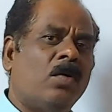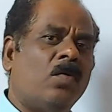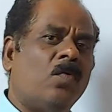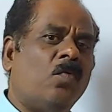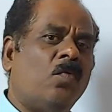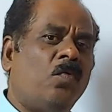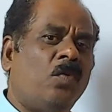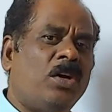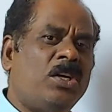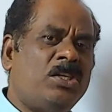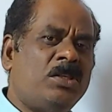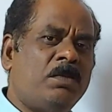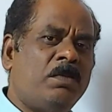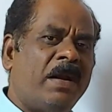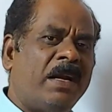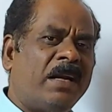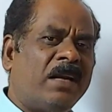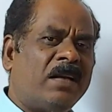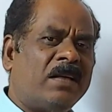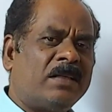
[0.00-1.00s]
which
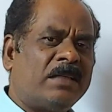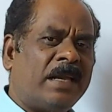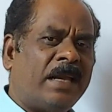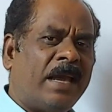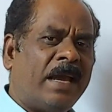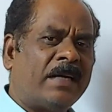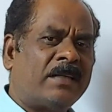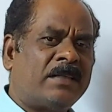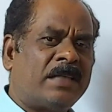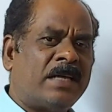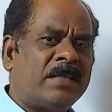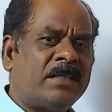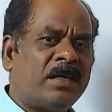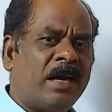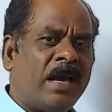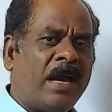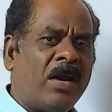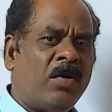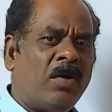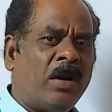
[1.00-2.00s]
metals are acts as
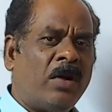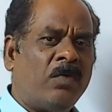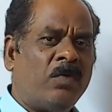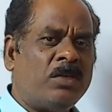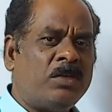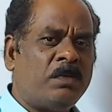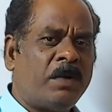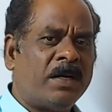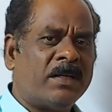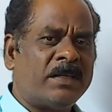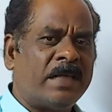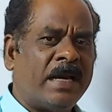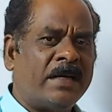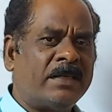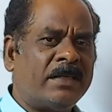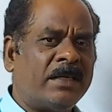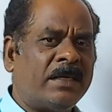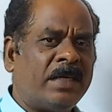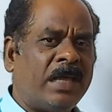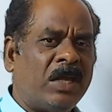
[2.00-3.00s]
anode and which metals
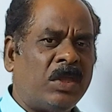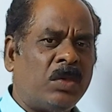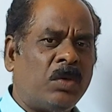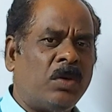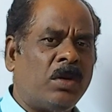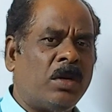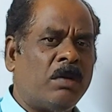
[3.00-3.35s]
acts as cathode?